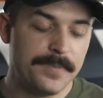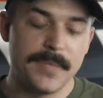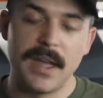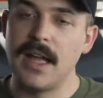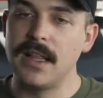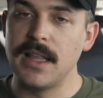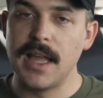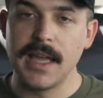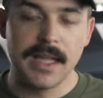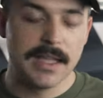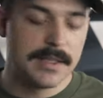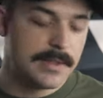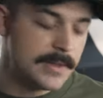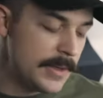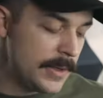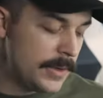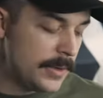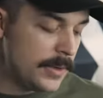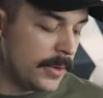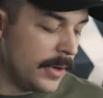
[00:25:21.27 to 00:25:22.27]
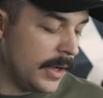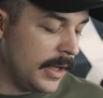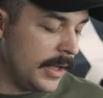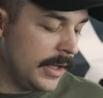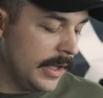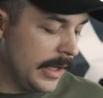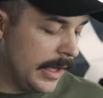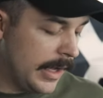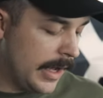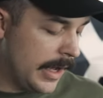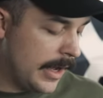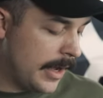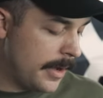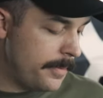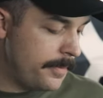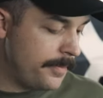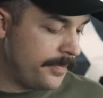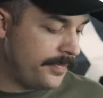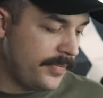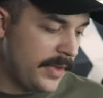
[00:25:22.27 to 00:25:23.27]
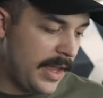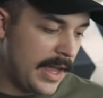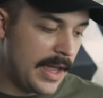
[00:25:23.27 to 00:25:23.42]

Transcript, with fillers: I like it too. Um,